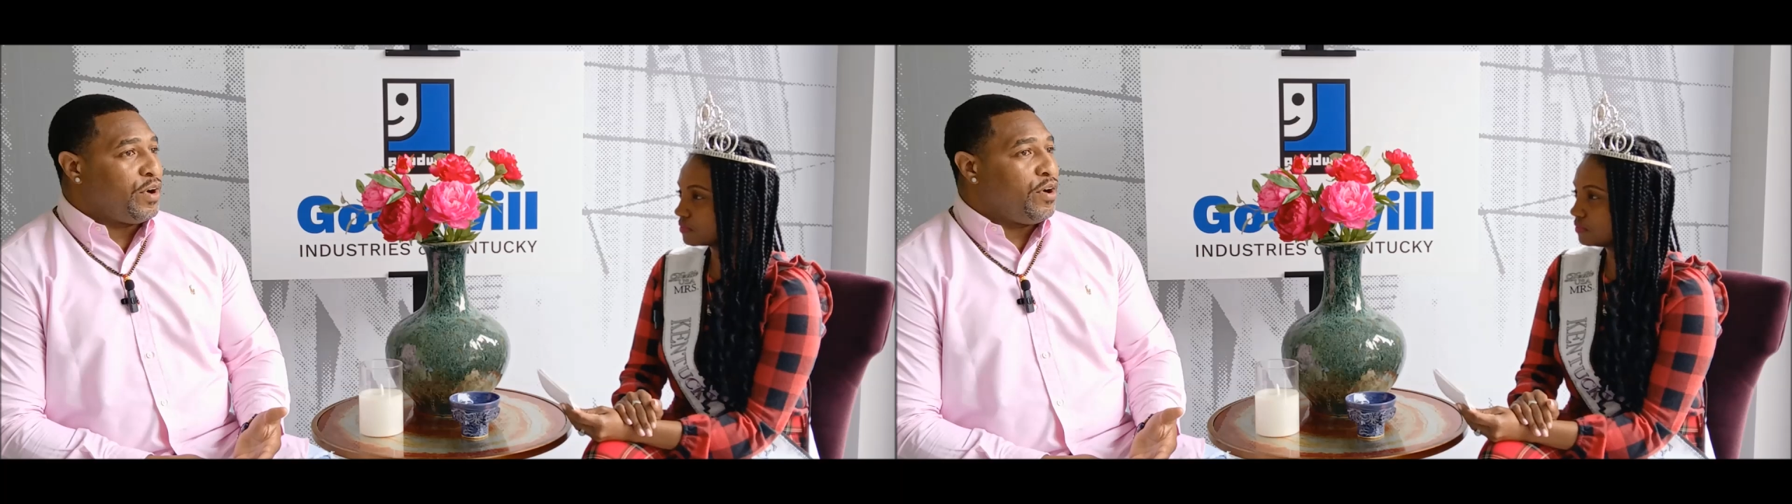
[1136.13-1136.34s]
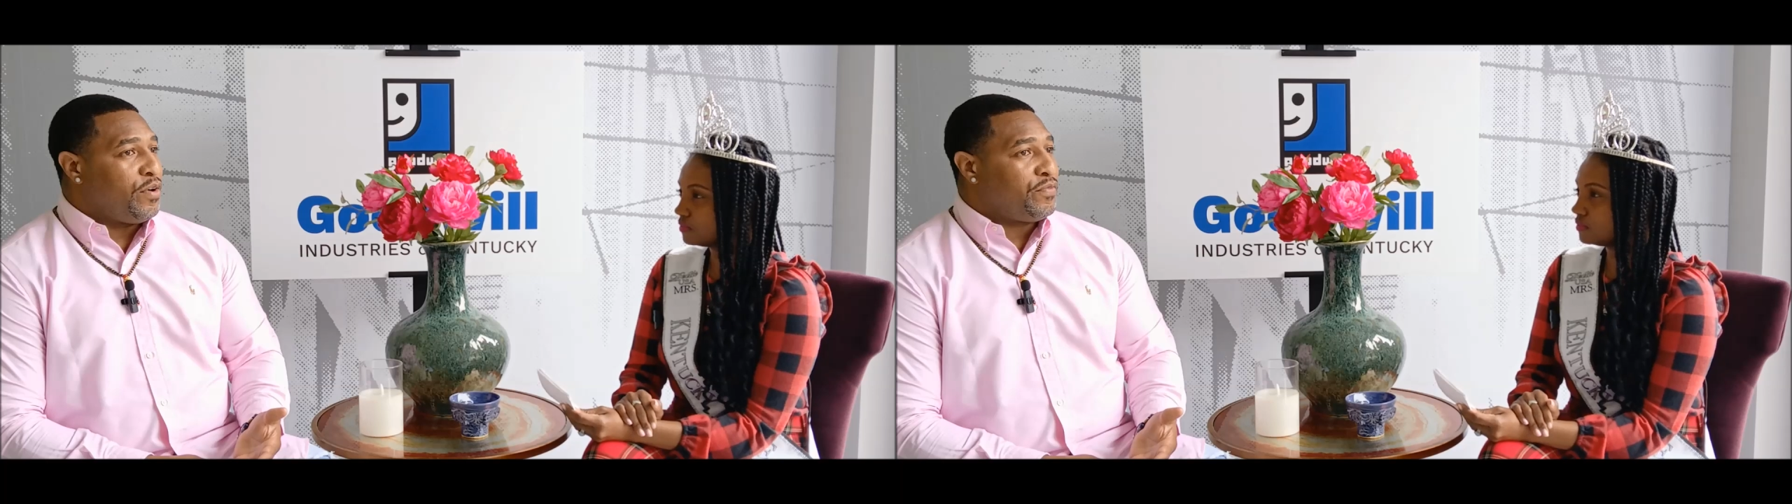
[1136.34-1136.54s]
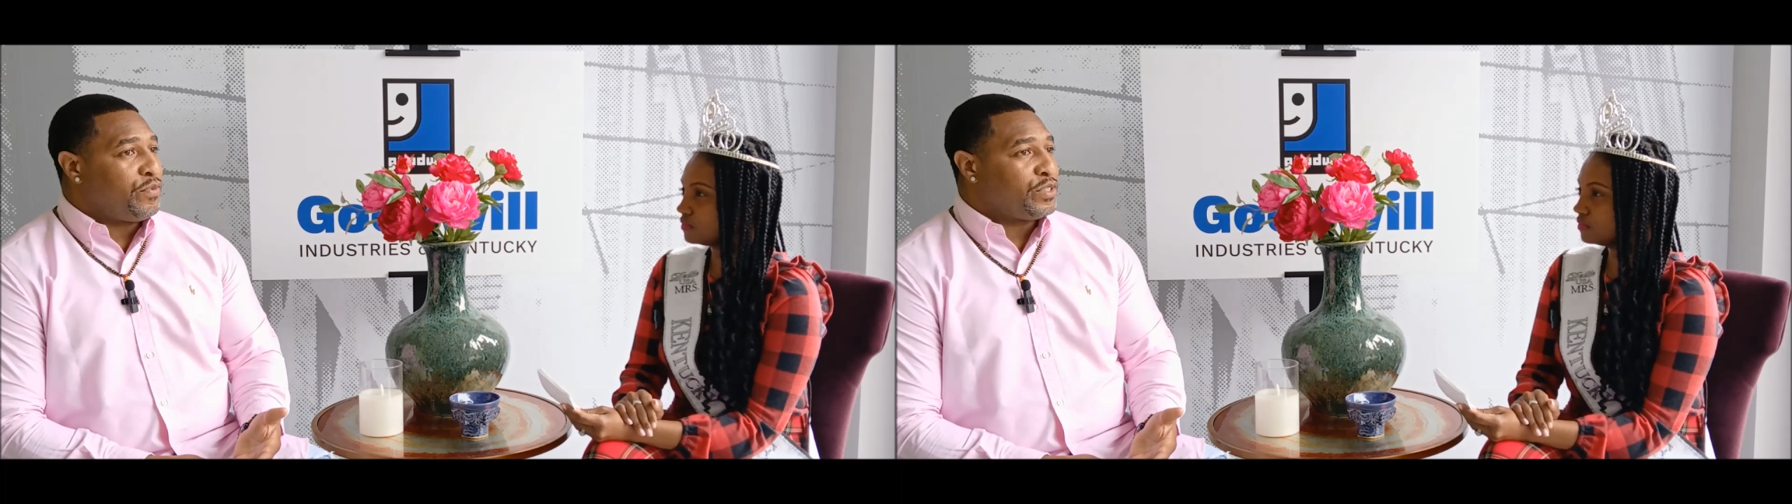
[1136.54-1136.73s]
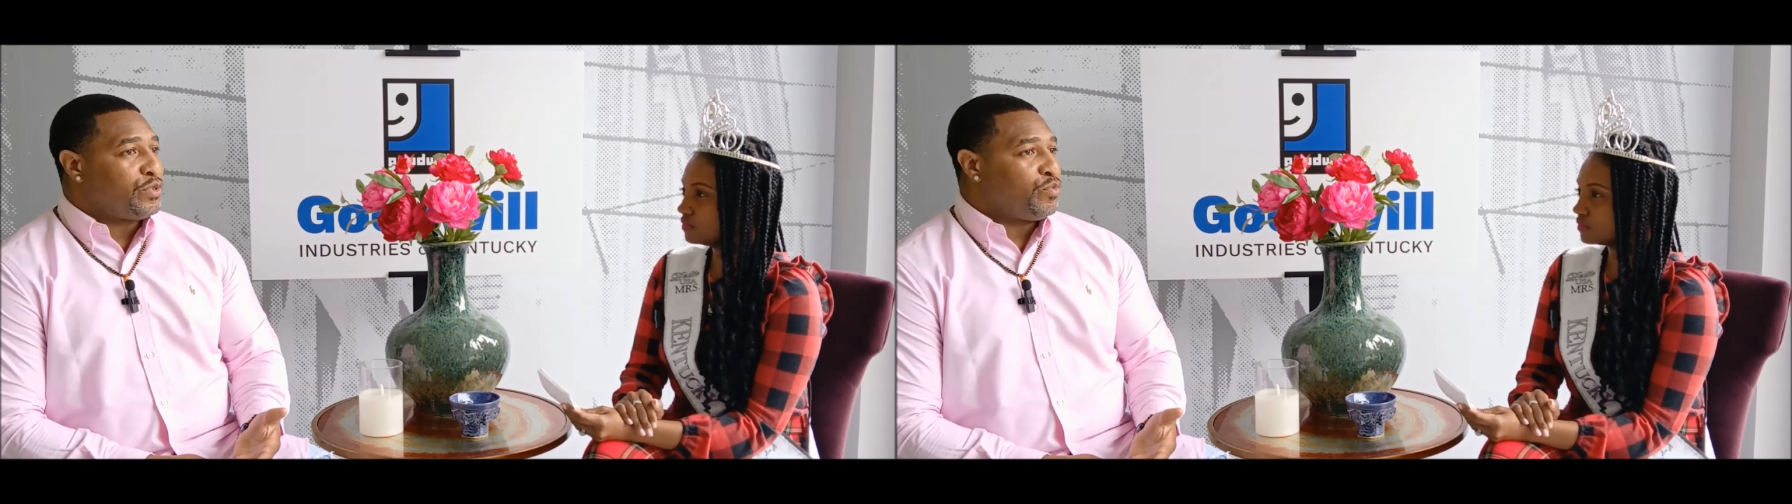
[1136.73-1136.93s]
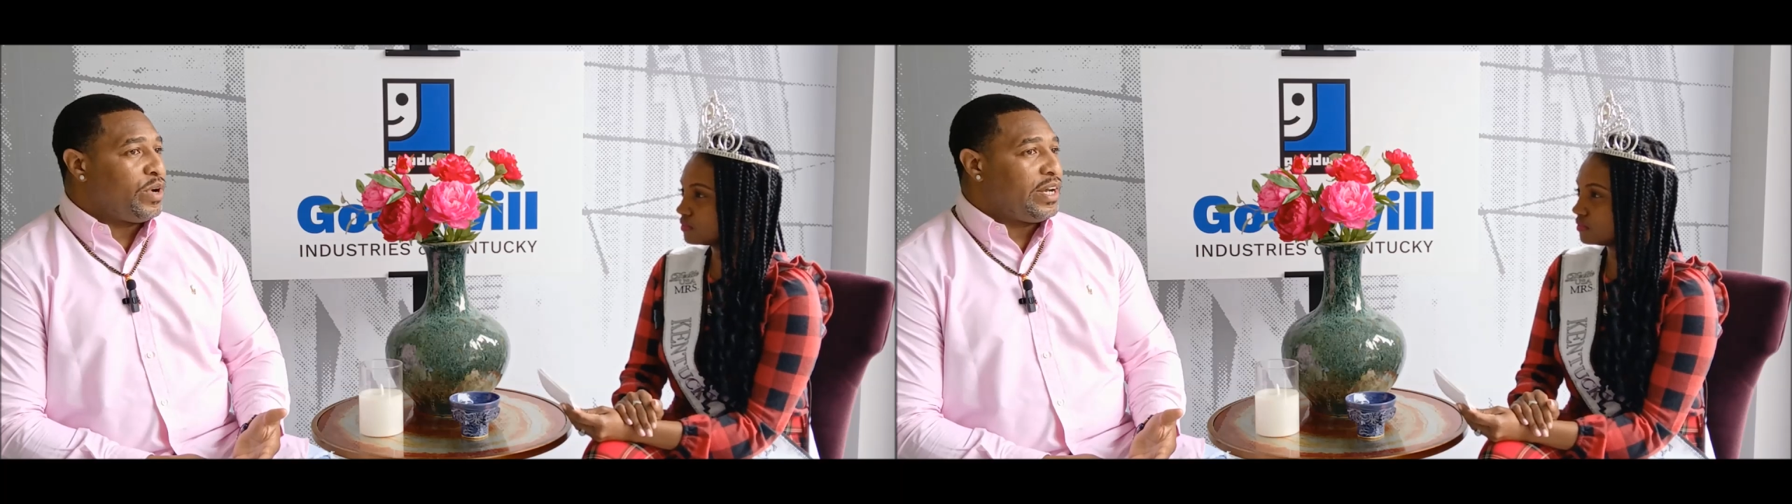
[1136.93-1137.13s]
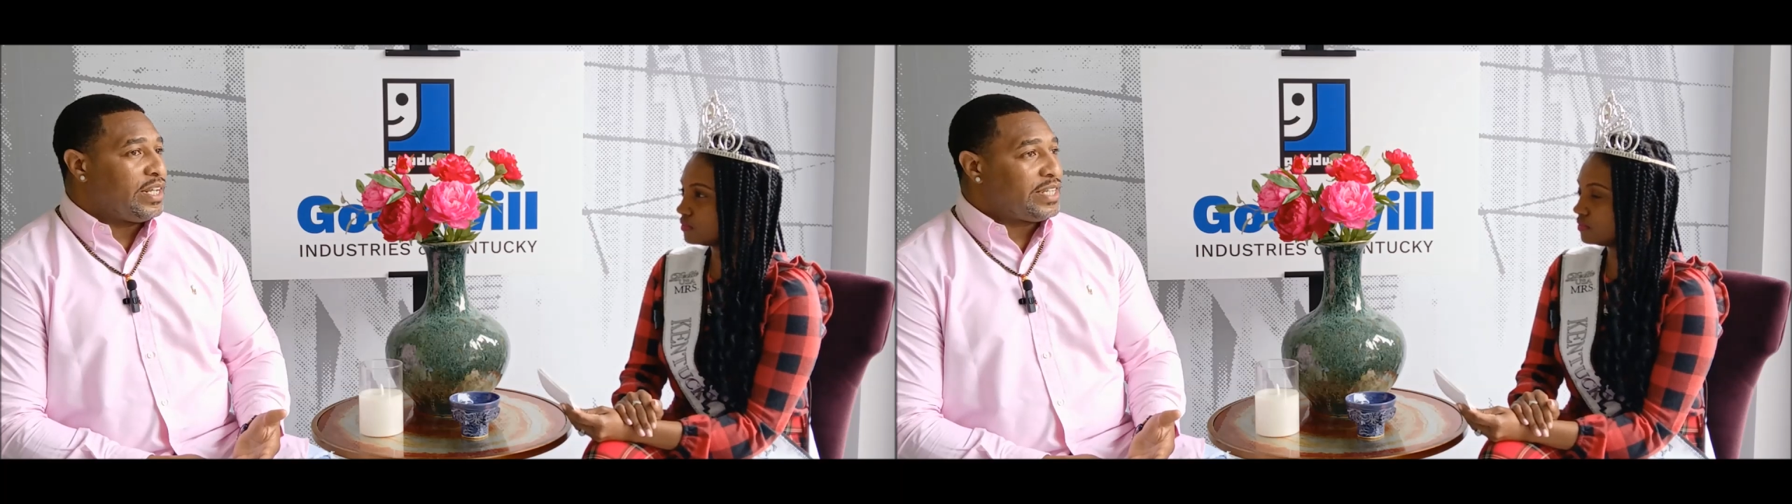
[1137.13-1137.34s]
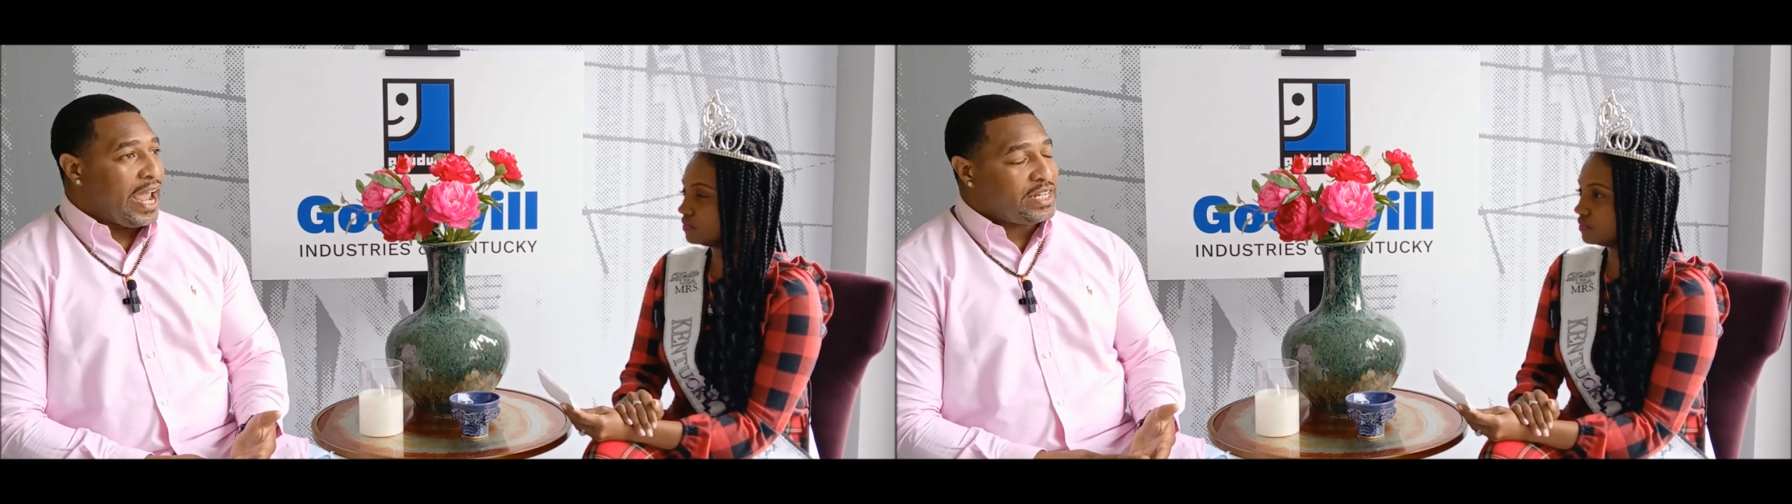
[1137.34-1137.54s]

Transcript: of all, for someone that's